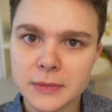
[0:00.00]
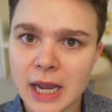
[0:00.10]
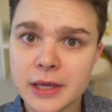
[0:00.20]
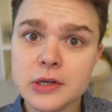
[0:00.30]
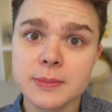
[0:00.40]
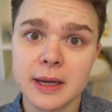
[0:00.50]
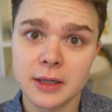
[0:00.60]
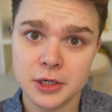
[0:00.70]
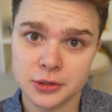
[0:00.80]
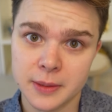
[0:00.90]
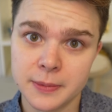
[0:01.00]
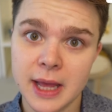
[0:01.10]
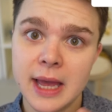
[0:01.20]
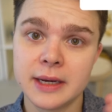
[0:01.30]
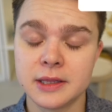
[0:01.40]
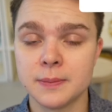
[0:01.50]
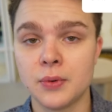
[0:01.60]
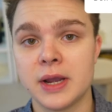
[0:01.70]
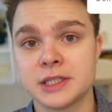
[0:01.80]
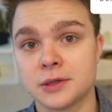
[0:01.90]
I use my luxury blend in the
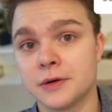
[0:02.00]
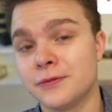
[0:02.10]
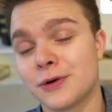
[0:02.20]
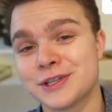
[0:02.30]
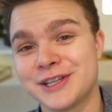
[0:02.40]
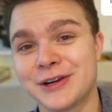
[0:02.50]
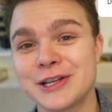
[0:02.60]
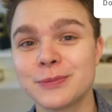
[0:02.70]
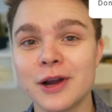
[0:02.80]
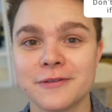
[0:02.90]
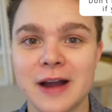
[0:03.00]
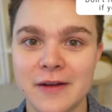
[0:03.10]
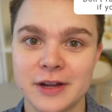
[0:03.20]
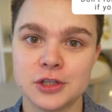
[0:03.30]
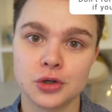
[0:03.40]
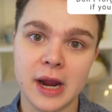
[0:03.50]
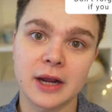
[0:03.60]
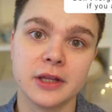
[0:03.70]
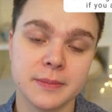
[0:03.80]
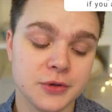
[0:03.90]
0.04 series, 0.5 inch
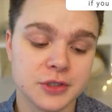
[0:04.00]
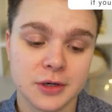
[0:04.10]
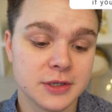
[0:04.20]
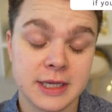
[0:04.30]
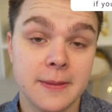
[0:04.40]
crackling boosters.